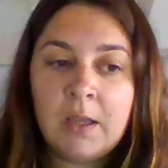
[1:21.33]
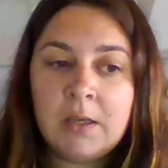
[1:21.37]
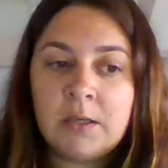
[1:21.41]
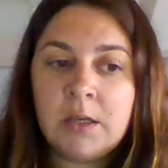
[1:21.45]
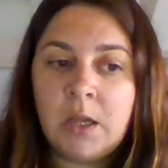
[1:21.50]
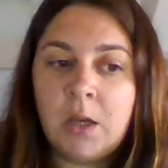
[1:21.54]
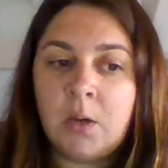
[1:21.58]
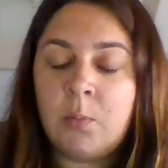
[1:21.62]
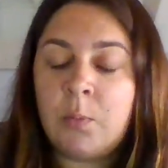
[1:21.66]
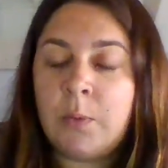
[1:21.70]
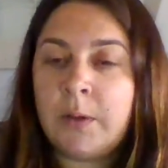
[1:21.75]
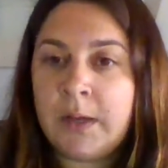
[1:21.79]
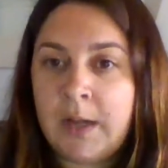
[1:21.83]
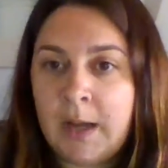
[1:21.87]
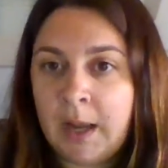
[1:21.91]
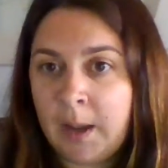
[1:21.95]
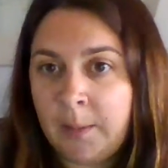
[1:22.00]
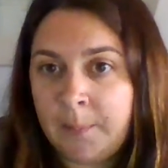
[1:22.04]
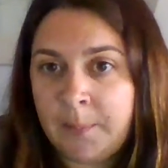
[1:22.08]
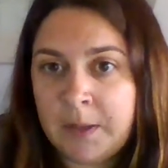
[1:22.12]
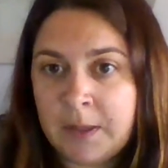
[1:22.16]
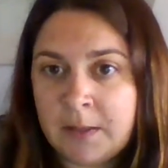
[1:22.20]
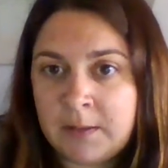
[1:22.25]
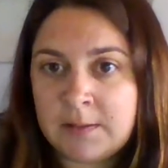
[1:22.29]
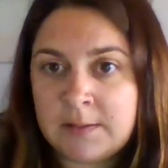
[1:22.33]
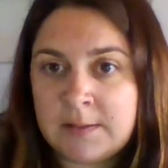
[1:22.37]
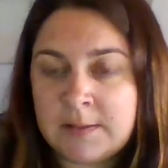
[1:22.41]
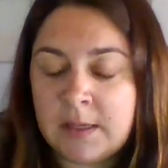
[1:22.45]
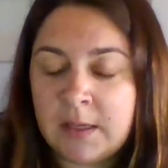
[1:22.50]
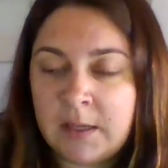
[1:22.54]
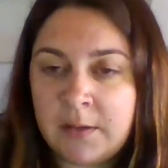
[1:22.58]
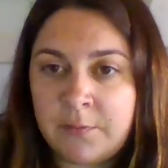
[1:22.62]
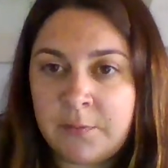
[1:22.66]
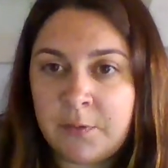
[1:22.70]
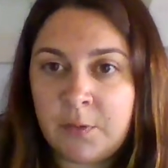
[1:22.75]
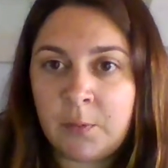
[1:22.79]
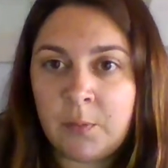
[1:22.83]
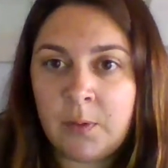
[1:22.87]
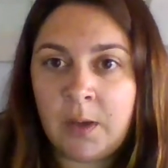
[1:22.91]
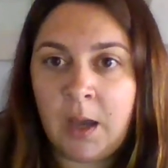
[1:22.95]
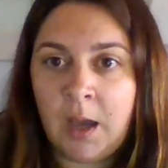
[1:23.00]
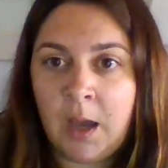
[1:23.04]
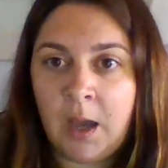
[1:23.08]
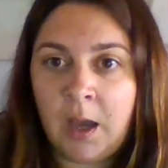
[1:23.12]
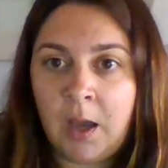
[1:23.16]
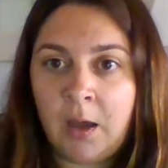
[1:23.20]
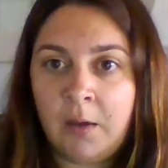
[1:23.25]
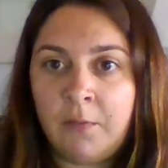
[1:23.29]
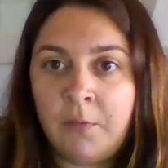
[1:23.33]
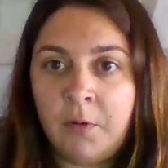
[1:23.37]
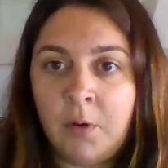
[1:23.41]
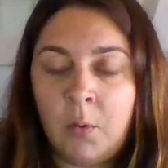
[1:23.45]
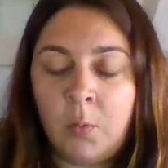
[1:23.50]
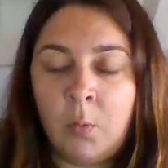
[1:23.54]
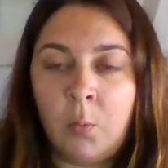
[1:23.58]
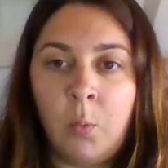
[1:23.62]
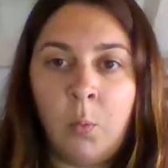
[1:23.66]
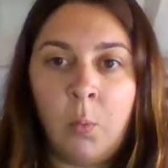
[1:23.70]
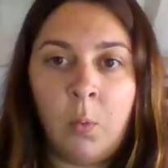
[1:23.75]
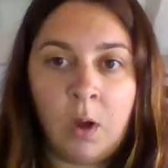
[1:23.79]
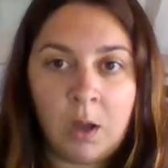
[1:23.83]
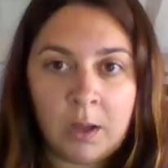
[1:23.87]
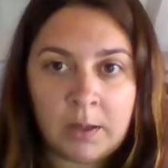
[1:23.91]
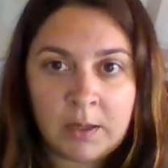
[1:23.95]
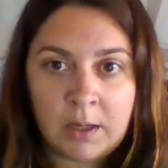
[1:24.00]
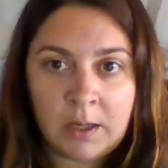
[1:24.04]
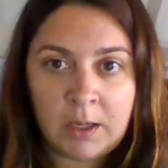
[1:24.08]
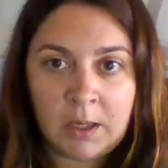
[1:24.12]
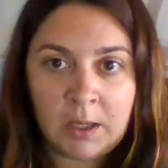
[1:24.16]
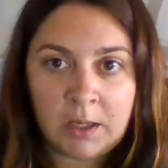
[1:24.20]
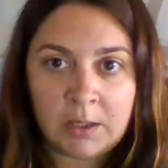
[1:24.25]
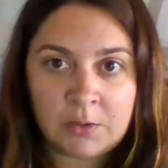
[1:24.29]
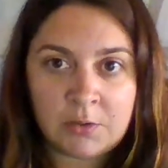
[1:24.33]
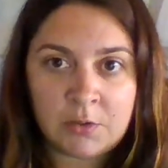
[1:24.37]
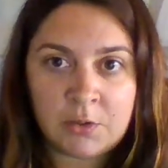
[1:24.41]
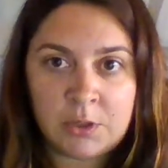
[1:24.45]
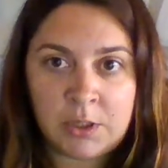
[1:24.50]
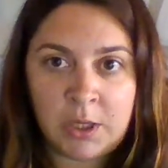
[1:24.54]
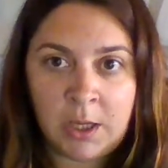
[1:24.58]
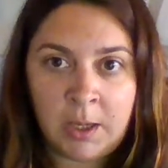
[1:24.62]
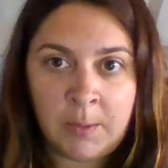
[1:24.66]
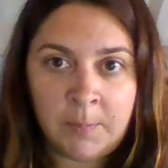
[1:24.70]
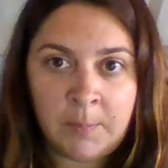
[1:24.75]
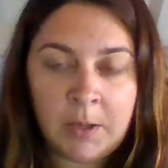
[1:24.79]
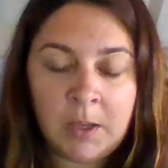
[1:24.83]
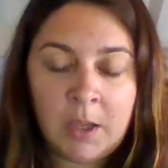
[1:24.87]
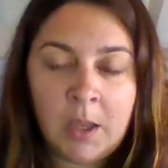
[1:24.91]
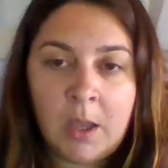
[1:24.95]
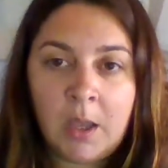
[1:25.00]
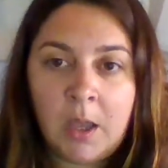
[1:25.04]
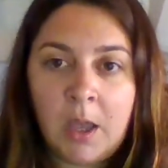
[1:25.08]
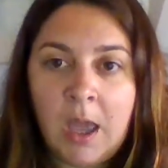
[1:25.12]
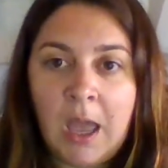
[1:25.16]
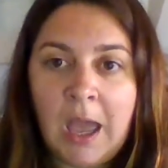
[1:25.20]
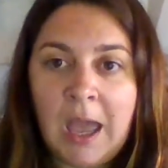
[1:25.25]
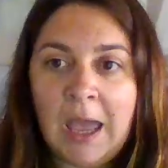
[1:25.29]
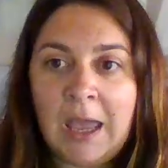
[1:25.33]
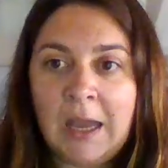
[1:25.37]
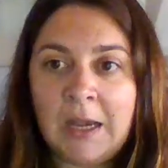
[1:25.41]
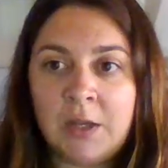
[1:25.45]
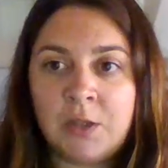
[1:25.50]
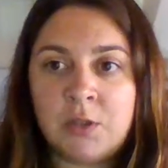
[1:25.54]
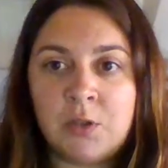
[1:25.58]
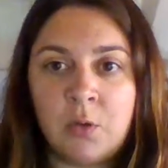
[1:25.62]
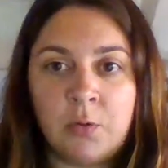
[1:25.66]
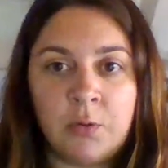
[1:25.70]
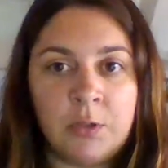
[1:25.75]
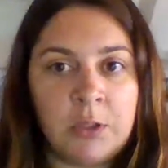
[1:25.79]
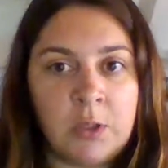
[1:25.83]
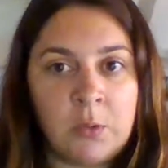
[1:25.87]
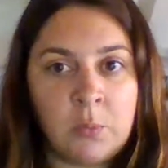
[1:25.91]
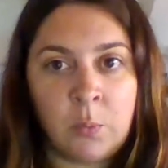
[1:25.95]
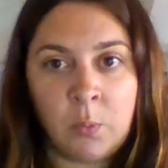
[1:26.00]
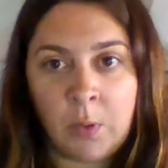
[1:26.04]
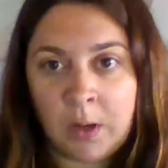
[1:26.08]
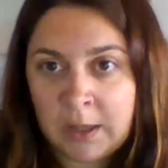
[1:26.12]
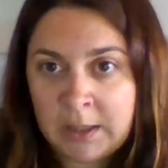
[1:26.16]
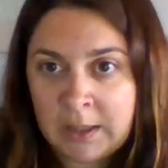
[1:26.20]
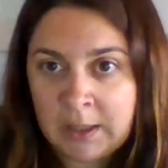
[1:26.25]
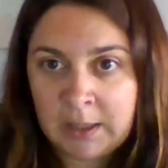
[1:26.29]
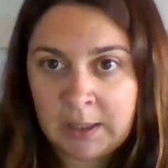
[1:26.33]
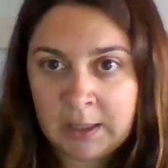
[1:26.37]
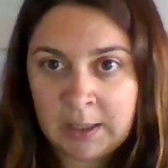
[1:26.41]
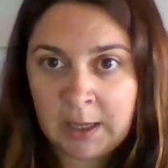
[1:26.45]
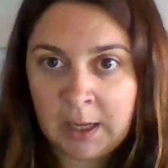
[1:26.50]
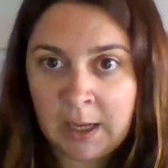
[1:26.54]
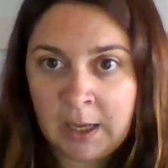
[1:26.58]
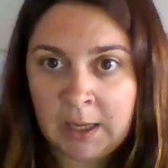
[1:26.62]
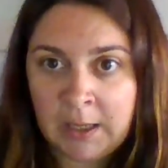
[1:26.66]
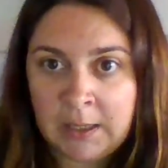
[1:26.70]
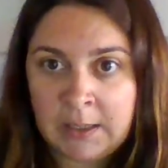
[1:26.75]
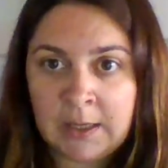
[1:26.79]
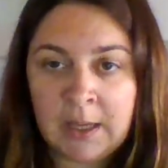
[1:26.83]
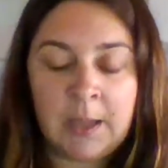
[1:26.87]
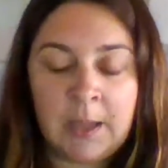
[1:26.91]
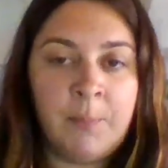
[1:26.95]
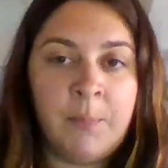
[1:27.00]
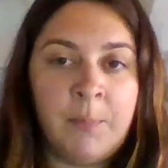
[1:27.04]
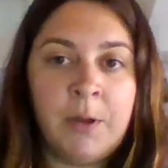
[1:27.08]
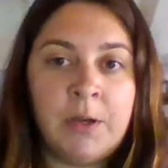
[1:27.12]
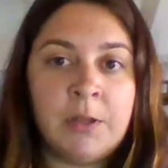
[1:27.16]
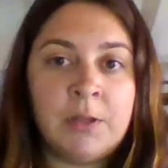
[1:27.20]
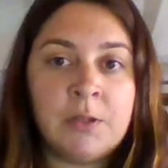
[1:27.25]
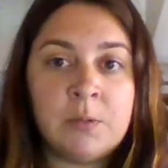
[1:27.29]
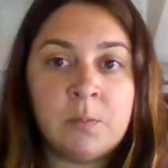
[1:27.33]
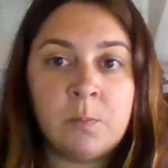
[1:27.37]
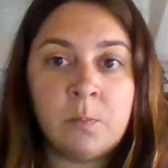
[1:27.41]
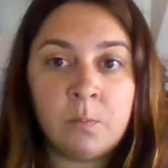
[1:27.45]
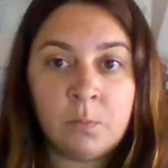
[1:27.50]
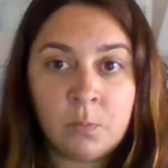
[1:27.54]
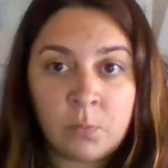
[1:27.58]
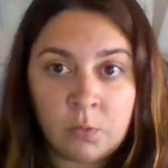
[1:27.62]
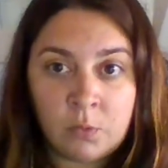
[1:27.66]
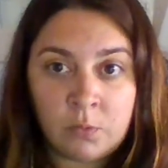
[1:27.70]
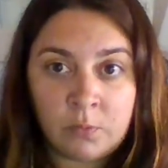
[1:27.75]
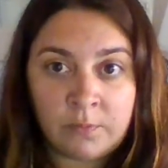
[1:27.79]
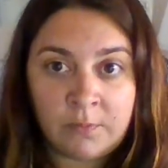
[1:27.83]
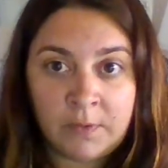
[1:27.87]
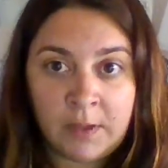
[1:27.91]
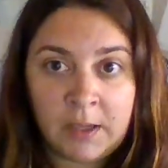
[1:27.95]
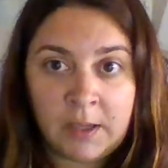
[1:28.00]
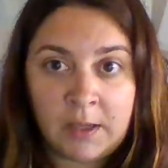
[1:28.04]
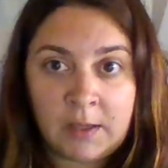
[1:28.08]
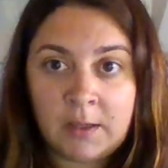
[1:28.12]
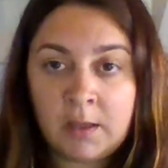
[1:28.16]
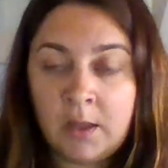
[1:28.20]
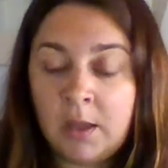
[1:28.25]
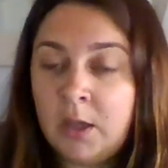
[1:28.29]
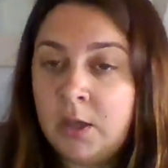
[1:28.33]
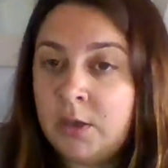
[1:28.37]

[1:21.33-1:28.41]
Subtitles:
Now, what happens if you have one hand shape and it's only one hand, but it's moving?